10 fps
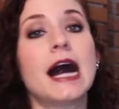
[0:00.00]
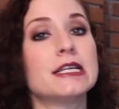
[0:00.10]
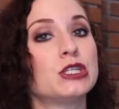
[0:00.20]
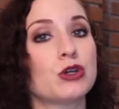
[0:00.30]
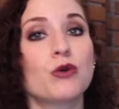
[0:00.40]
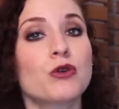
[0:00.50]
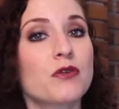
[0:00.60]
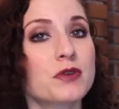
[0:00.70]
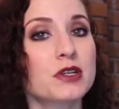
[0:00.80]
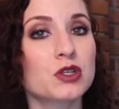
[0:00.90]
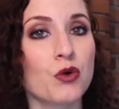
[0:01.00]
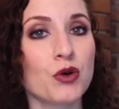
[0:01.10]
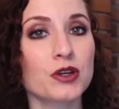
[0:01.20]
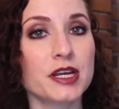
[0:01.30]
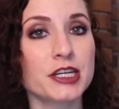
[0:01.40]
I don't know if there's a
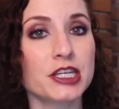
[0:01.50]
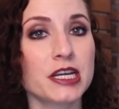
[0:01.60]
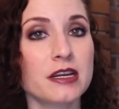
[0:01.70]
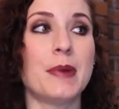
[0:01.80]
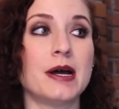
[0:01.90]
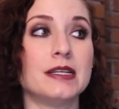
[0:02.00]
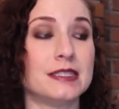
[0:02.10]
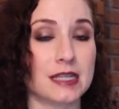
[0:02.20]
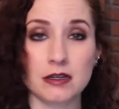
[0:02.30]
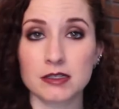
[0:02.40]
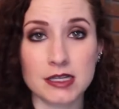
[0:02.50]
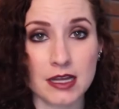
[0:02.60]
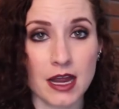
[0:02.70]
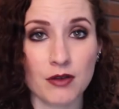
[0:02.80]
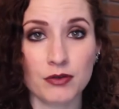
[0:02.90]
correlation, but Dale didn't get